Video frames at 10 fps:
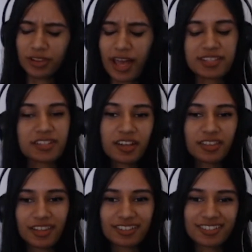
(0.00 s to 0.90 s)
or last
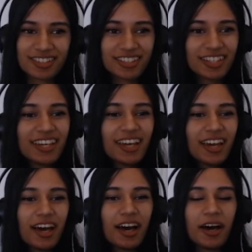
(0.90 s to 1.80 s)
year, I'd like to say,
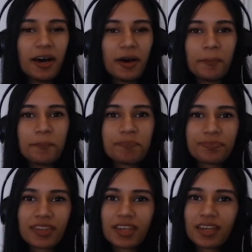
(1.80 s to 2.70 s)

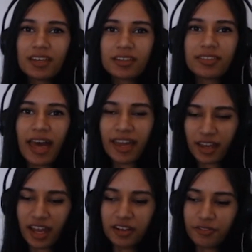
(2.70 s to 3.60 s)
that
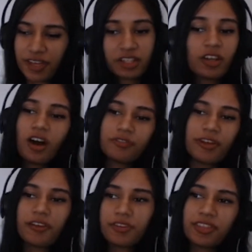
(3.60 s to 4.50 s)
kind of kicked off
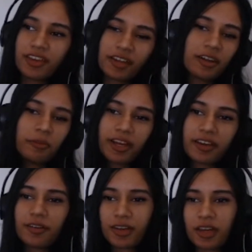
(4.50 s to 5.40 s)
everything. And I'm like,
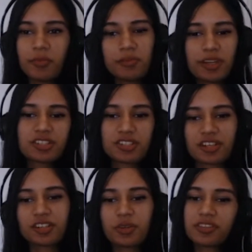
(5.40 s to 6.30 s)
okay, maybe I should
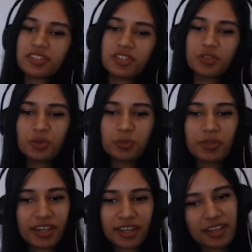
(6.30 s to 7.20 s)
start doing this YouTube
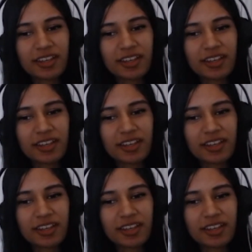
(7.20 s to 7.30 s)
thing.